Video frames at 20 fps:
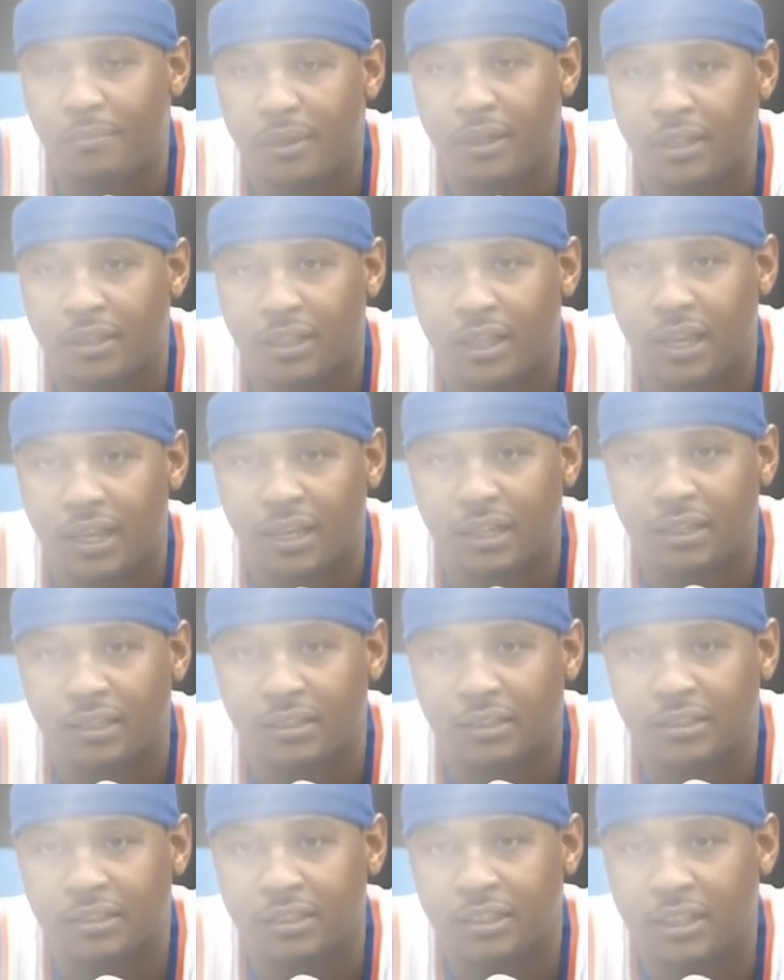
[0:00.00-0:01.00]
My big
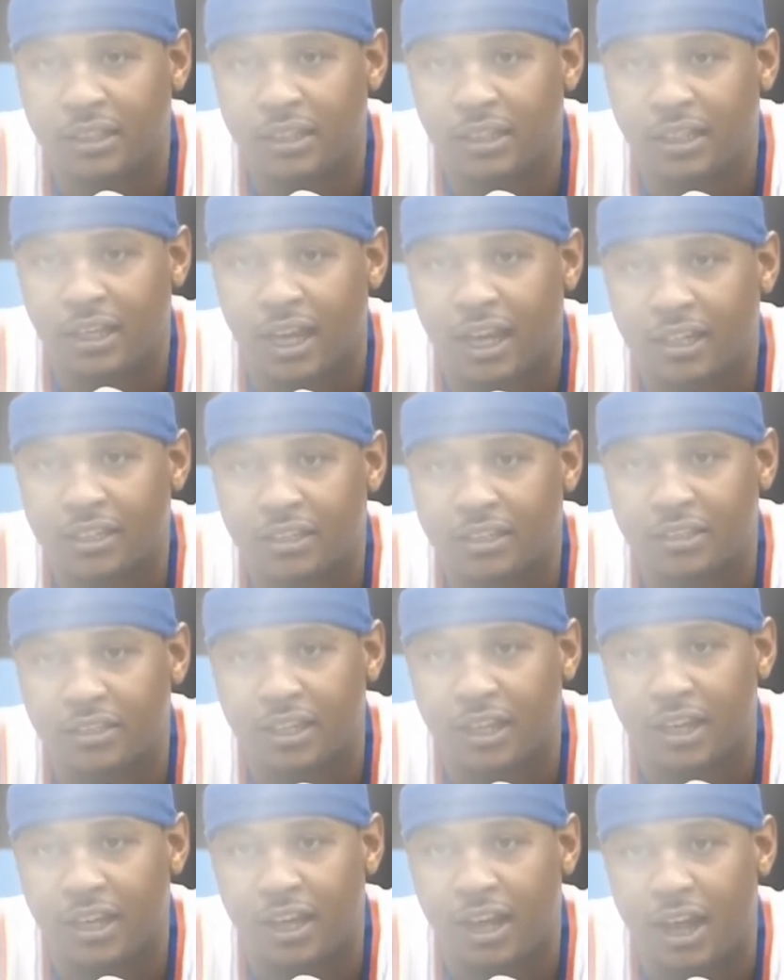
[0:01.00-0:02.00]
thing is,
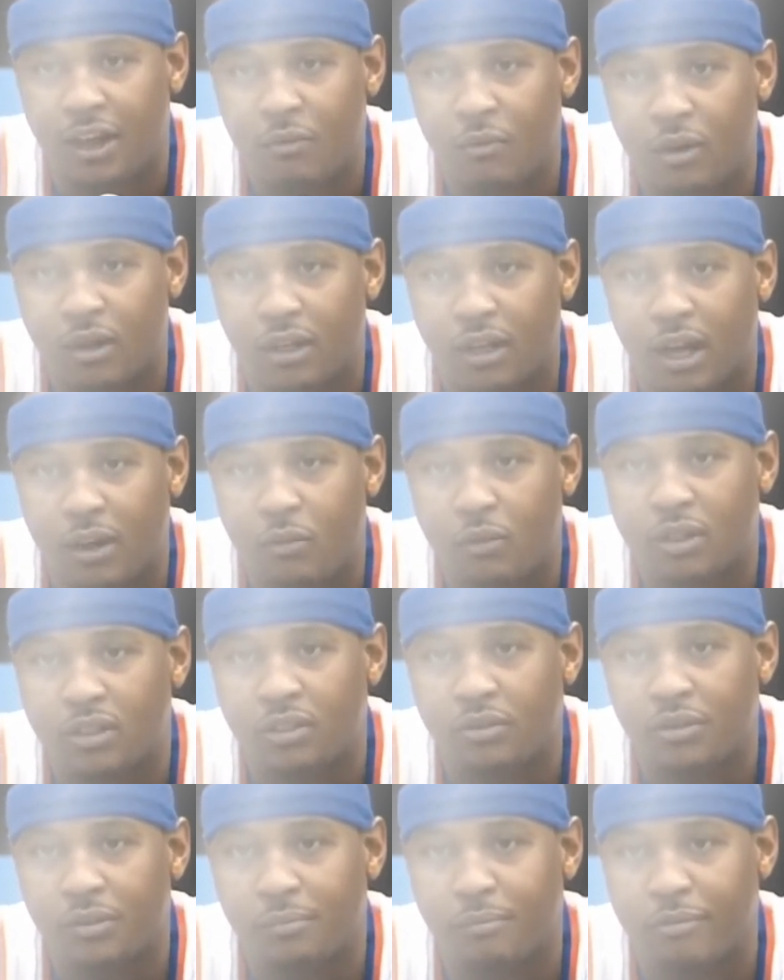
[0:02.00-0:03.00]
I
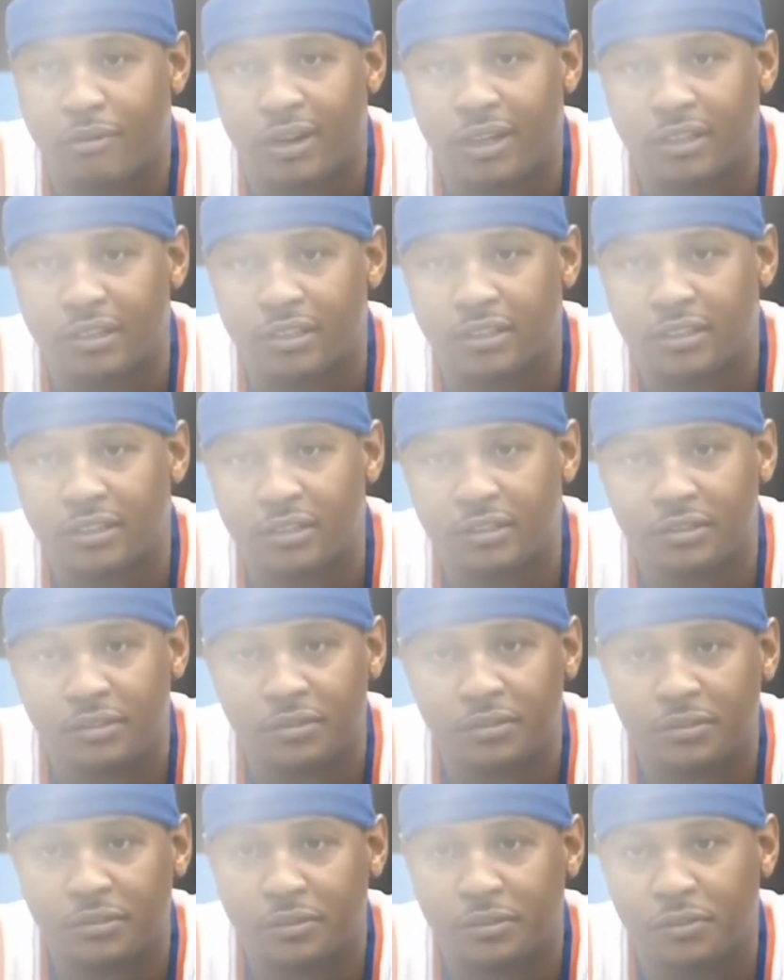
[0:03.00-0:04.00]
want to embrace
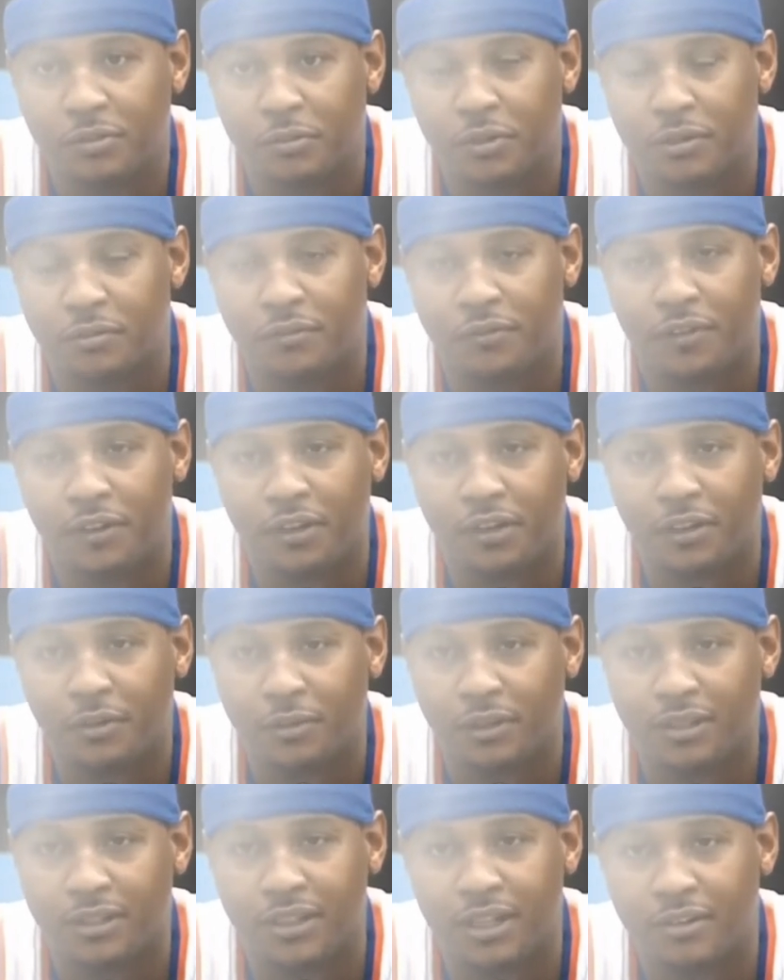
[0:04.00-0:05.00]
what
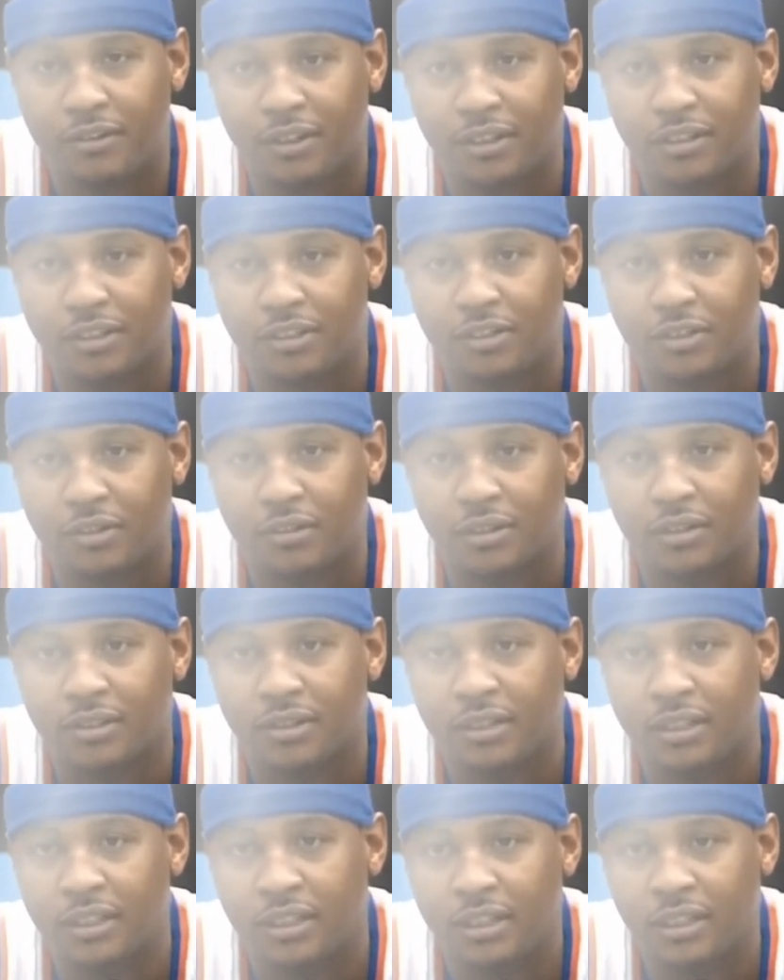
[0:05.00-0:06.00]
Phil and what Derek is
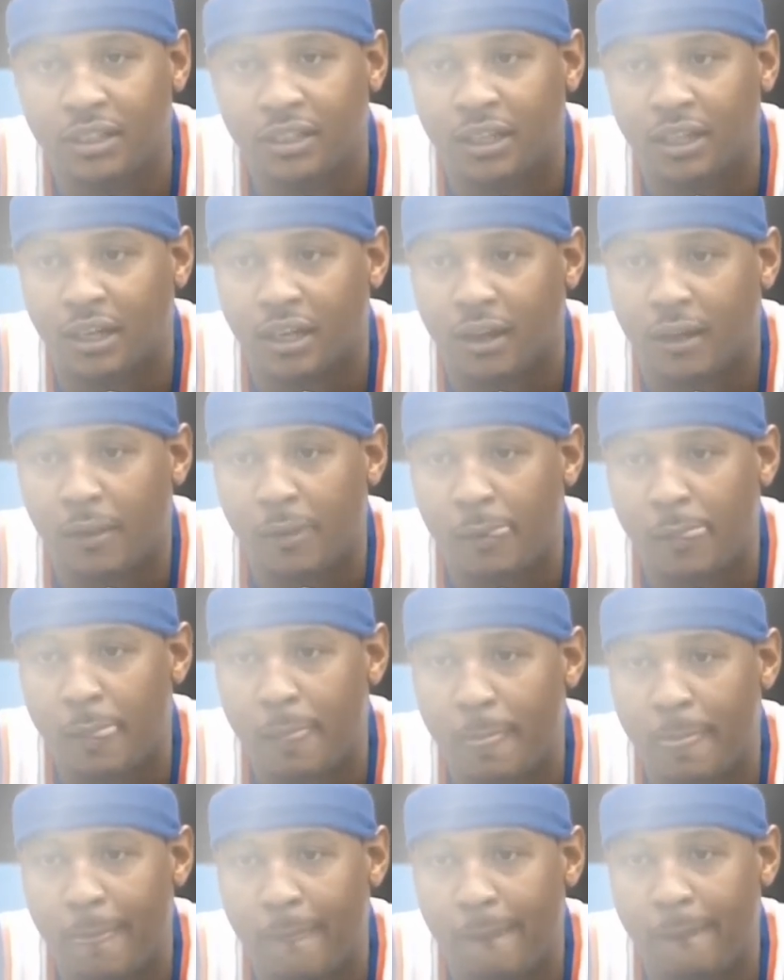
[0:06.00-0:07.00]
doing.
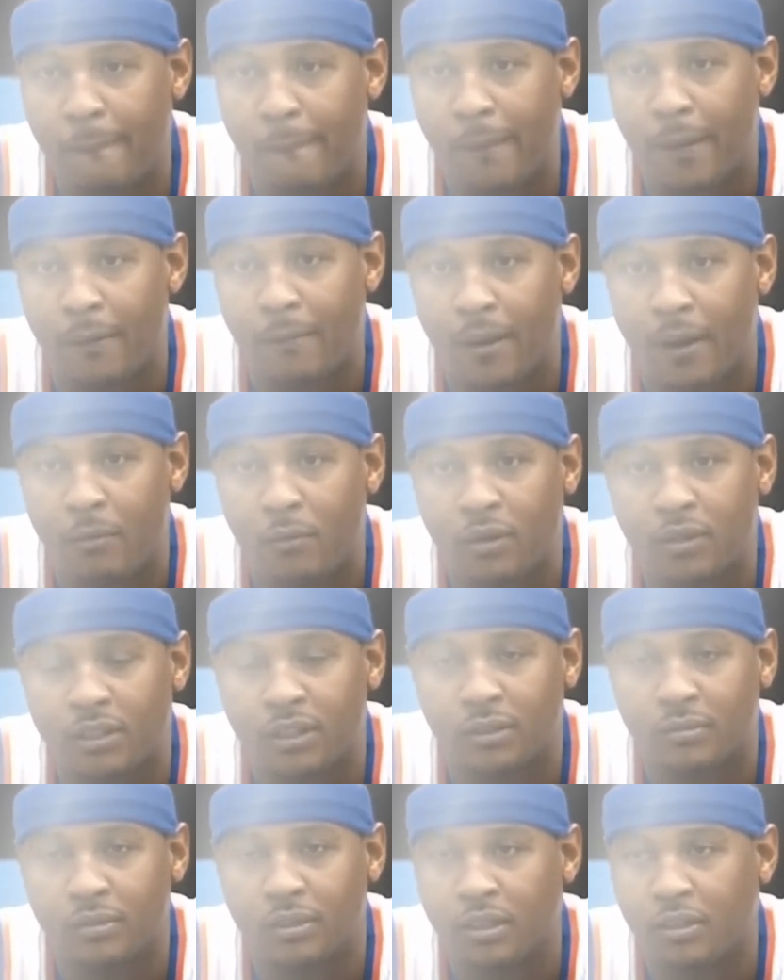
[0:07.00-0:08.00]
I
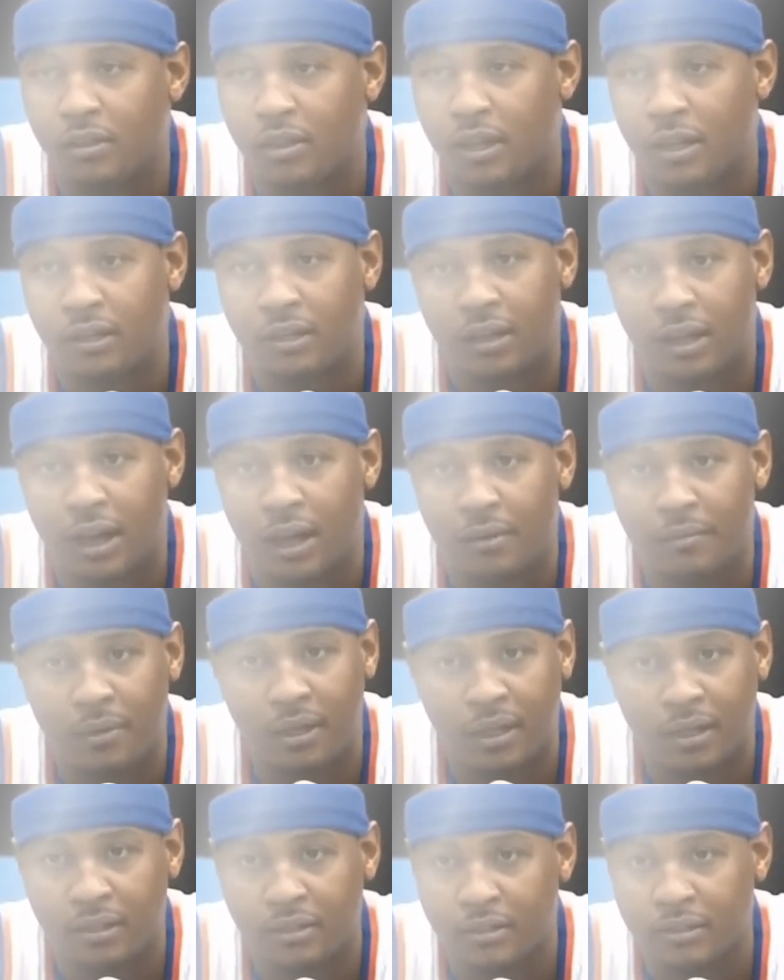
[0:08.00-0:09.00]
want them to know that
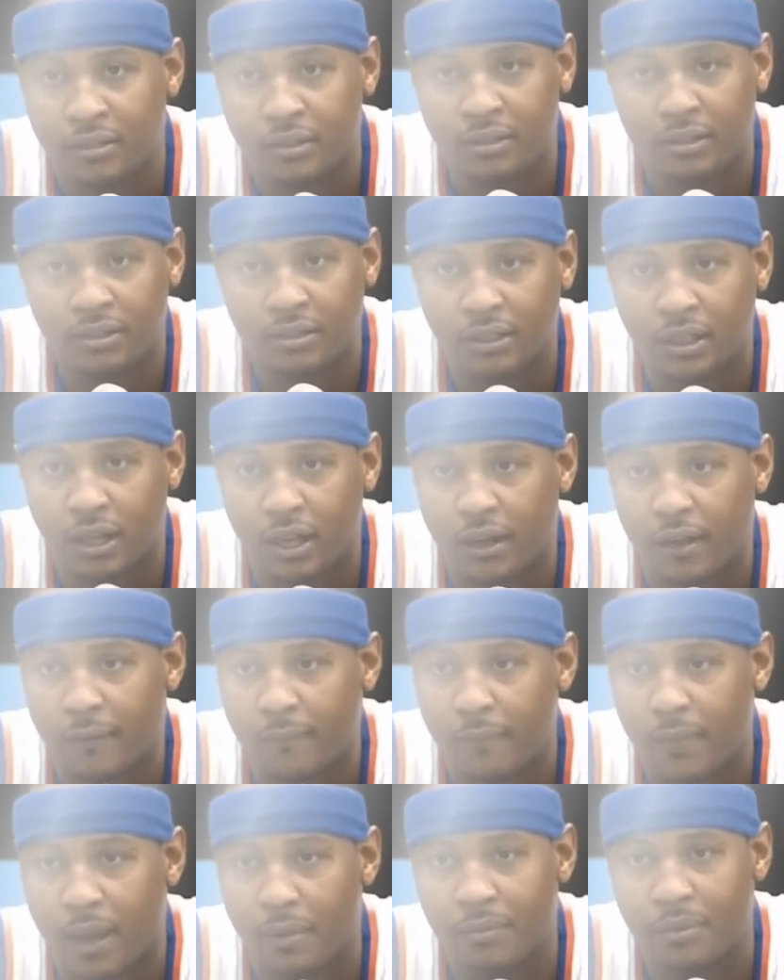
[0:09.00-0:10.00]
I'm in.
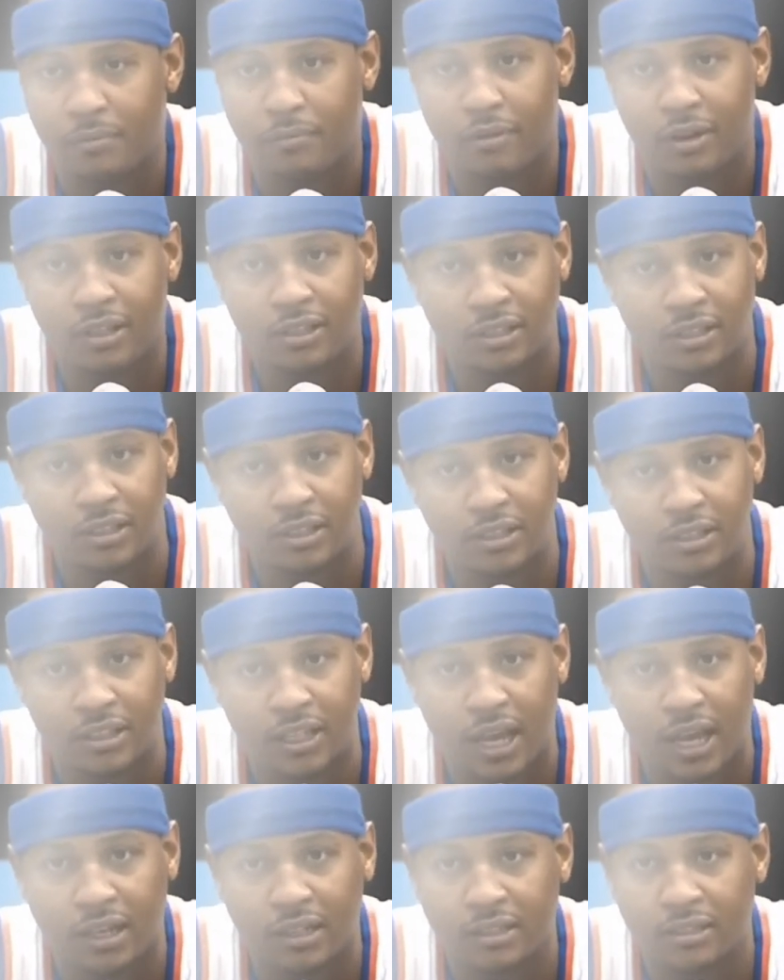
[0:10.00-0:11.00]
I'm
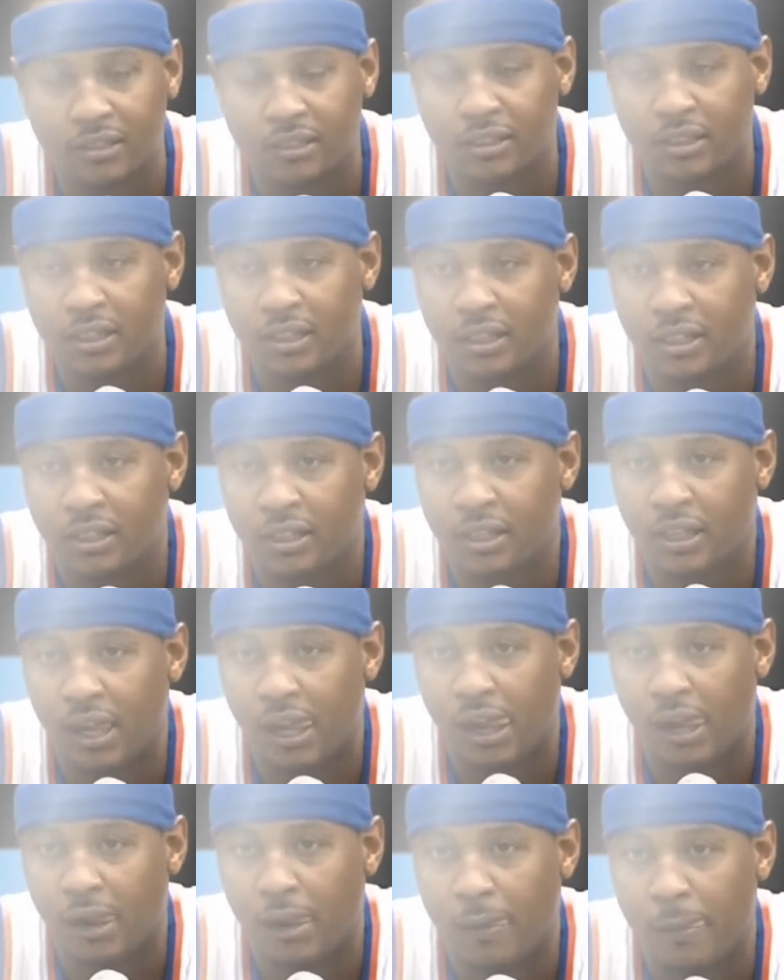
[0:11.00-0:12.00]
embracing this challenge.
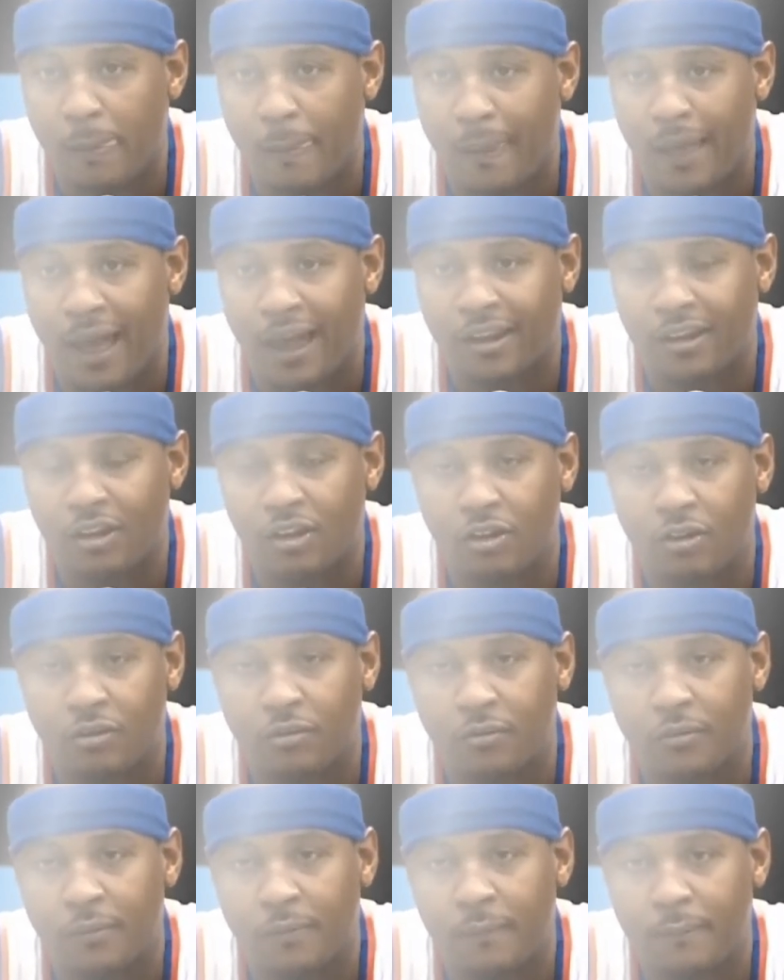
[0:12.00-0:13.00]
I
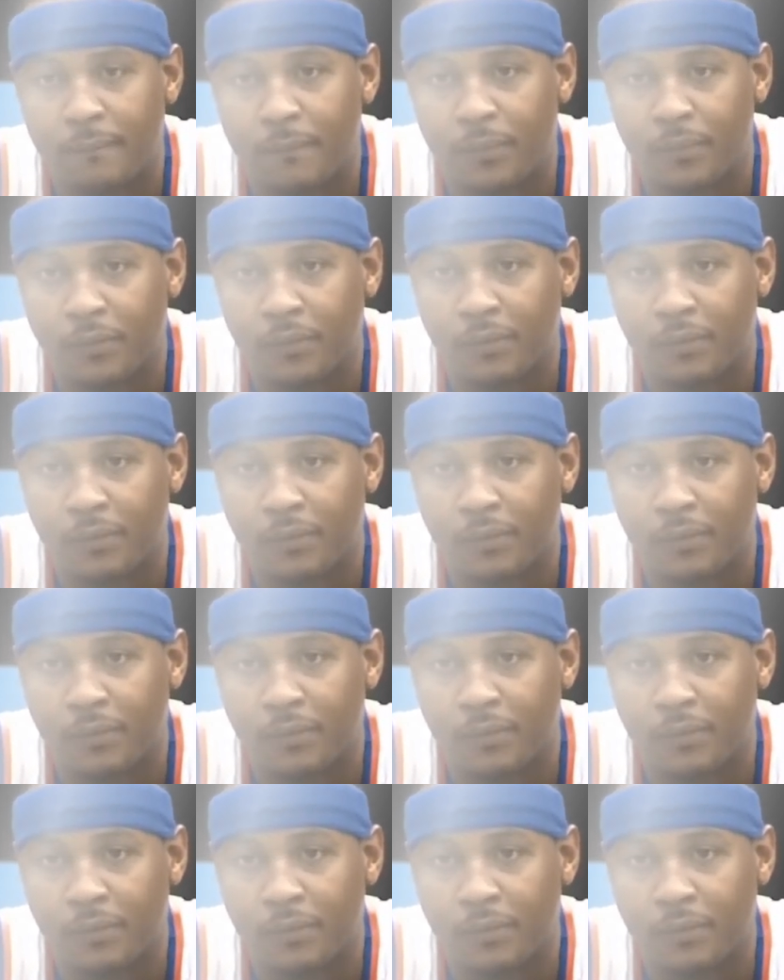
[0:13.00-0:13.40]
know